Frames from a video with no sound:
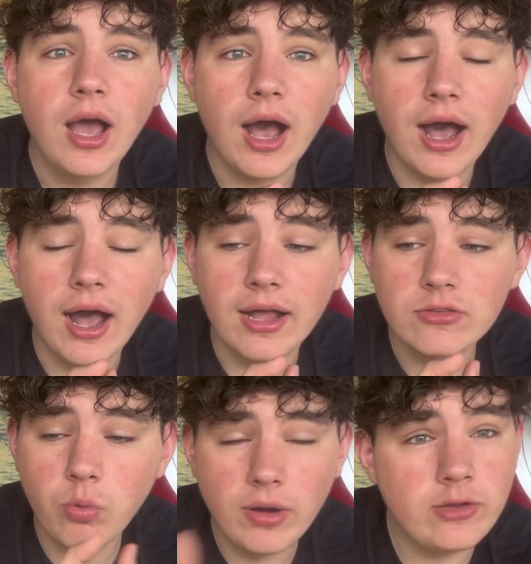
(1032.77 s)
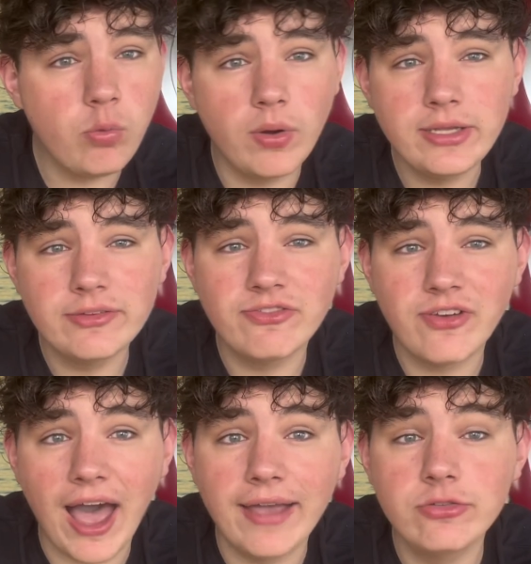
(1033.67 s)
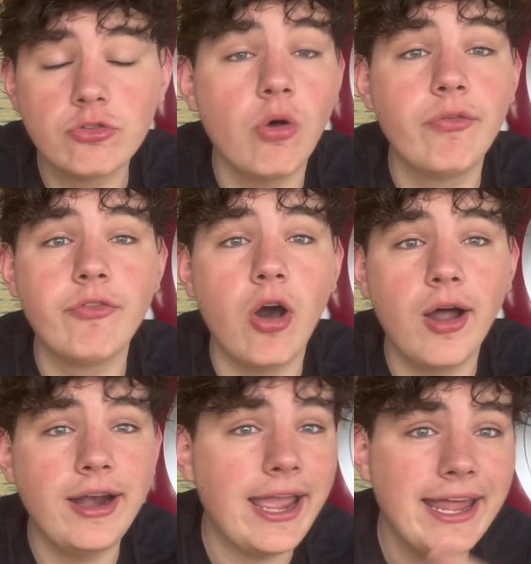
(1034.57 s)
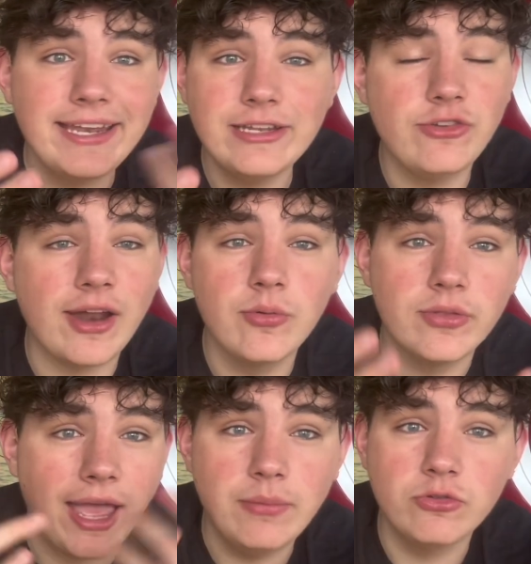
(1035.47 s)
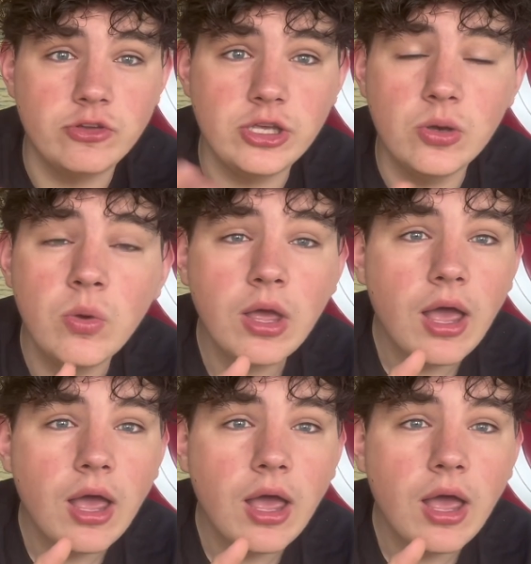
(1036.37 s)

2025 so far, and in general, the MCU.